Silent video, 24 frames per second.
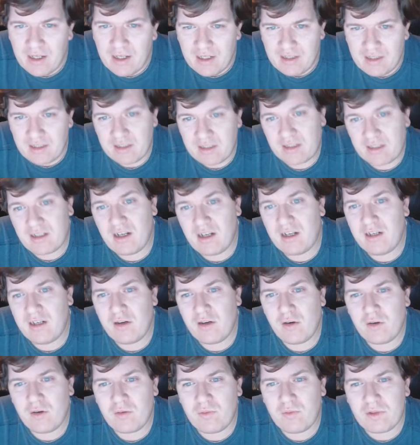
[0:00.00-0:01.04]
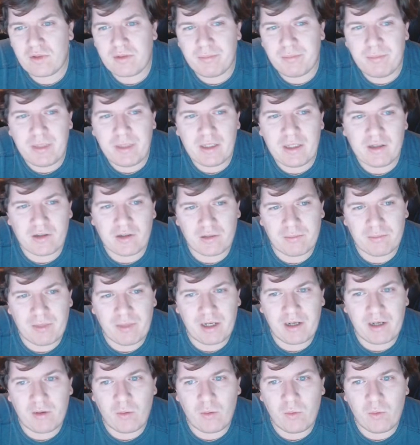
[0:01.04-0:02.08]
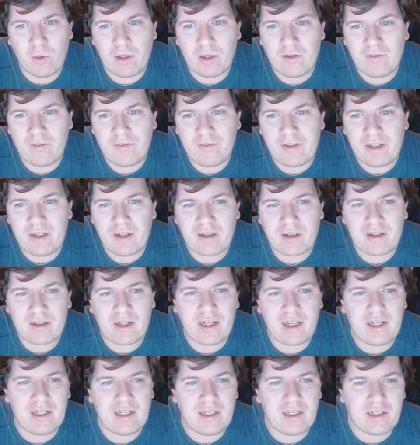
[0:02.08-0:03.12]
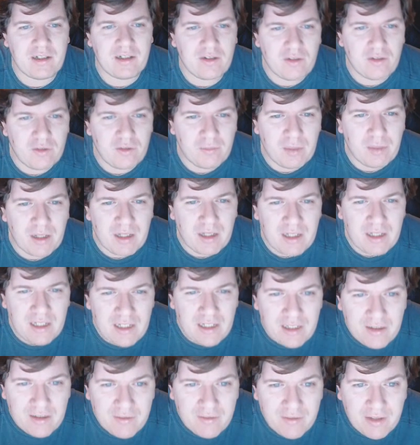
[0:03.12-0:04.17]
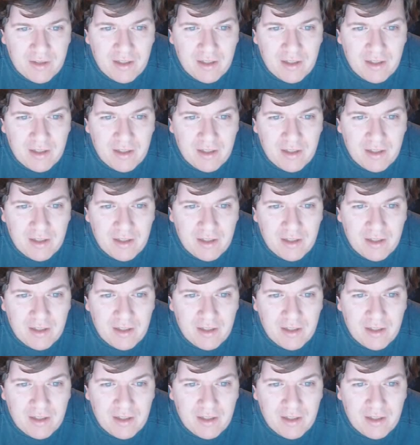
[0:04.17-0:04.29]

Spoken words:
The Skyhook was built by a wealthy Arcanian who believed